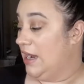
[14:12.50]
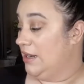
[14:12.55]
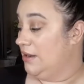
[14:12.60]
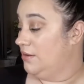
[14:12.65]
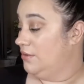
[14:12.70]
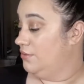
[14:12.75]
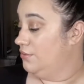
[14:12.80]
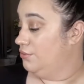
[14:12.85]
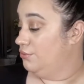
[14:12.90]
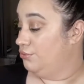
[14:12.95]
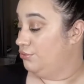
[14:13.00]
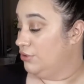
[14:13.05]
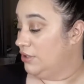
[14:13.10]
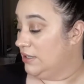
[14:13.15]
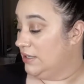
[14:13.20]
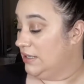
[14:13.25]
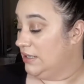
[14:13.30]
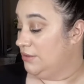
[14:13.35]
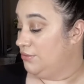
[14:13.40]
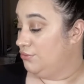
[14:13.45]
I
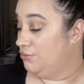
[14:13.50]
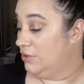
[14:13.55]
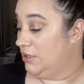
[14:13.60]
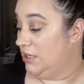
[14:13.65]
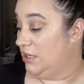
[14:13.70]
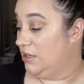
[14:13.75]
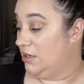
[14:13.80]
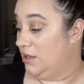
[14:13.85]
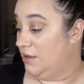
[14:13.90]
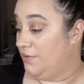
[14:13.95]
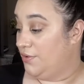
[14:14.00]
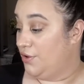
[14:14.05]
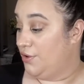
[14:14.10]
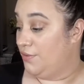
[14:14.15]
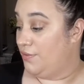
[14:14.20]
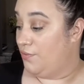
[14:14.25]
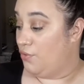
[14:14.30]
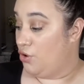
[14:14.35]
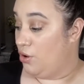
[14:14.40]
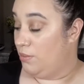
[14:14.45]
really, really love
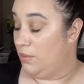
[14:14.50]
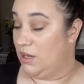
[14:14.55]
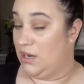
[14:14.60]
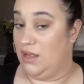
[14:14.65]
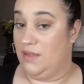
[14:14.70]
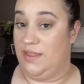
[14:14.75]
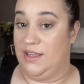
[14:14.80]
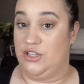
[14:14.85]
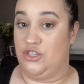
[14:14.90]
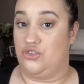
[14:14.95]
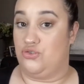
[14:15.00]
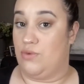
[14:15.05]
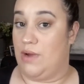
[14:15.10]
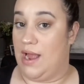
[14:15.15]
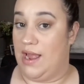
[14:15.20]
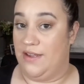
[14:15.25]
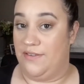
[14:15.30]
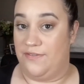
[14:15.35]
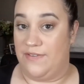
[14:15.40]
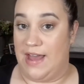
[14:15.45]
her formula. They
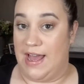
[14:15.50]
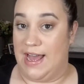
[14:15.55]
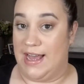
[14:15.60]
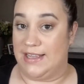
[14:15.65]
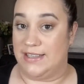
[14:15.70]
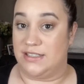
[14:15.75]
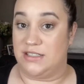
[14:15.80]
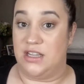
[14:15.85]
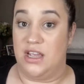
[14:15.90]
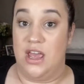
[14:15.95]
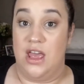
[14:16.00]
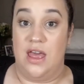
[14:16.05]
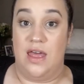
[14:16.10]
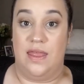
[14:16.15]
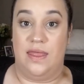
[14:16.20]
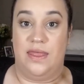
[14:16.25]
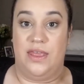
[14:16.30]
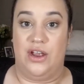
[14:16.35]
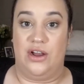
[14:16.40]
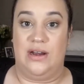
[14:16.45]
dry fast.
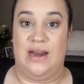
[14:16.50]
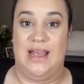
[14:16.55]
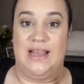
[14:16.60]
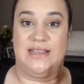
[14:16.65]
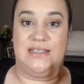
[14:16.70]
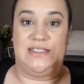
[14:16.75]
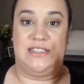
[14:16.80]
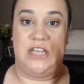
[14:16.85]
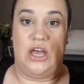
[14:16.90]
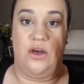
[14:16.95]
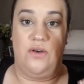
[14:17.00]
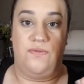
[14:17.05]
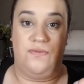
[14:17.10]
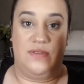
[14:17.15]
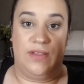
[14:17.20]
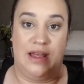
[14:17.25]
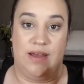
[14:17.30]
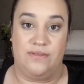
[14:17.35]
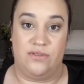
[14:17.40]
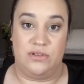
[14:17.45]
They're like
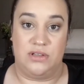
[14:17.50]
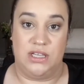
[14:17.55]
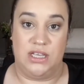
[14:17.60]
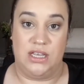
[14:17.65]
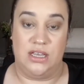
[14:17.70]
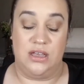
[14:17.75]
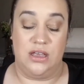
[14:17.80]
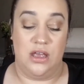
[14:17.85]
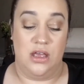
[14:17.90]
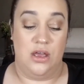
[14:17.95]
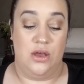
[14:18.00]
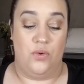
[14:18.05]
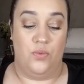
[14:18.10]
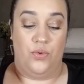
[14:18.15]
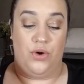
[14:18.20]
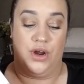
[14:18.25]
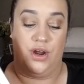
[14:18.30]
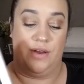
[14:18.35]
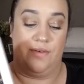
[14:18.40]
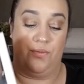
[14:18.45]
self-leveling,
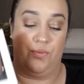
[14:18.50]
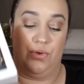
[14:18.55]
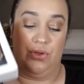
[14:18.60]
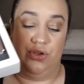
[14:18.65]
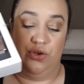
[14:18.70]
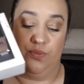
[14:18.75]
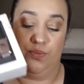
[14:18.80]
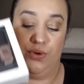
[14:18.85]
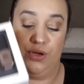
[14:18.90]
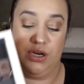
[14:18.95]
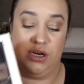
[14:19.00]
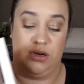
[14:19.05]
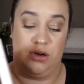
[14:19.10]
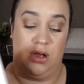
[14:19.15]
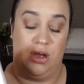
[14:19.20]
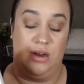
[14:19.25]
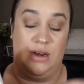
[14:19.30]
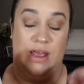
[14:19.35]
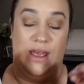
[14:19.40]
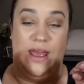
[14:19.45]
where when you put it
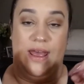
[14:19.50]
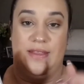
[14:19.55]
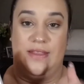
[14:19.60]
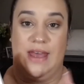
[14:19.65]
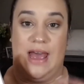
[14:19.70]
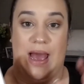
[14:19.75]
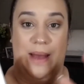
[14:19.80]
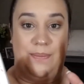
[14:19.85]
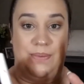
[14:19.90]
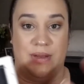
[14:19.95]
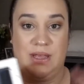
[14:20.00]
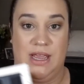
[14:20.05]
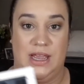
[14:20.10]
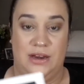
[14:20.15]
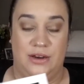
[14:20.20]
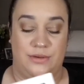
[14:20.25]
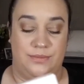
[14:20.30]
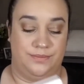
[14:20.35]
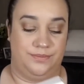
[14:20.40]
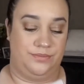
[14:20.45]
on, and the
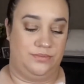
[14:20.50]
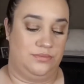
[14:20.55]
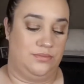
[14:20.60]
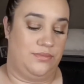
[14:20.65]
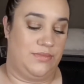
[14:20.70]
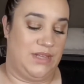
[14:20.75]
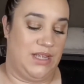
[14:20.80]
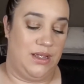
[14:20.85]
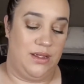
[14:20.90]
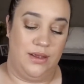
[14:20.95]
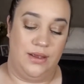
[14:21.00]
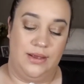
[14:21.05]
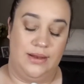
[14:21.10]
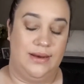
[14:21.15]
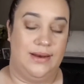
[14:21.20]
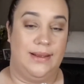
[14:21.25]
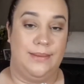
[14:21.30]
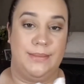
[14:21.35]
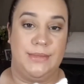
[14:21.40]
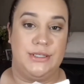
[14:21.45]
applicator,
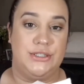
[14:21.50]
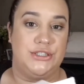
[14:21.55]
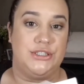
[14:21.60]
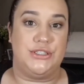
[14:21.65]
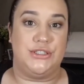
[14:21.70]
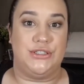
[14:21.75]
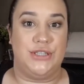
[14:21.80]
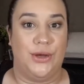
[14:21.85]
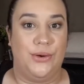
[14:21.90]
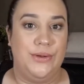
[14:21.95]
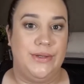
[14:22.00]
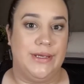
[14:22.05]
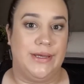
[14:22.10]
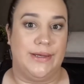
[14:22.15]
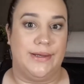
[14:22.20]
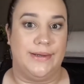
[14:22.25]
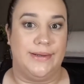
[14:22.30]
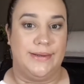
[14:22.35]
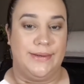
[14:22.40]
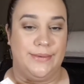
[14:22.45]
let me just show
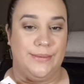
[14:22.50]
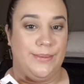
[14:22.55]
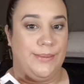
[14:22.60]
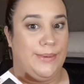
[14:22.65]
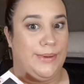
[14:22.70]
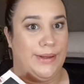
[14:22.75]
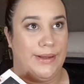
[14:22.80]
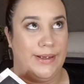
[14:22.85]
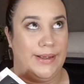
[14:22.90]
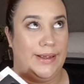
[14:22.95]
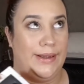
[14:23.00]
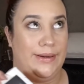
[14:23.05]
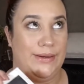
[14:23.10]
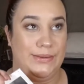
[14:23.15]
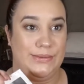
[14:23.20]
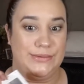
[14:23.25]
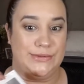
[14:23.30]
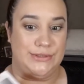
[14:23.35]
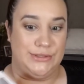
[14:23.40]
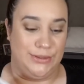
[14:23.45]
you. Why
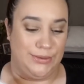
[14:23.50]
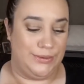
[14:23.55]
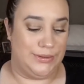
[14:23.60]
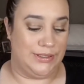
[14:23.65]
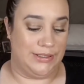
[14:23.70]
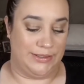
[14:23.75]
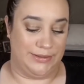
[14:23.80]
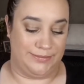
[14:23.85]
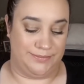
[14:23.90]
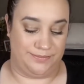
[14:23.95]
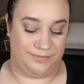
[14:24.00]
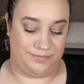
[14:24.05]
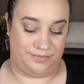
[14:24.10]
don't I show you?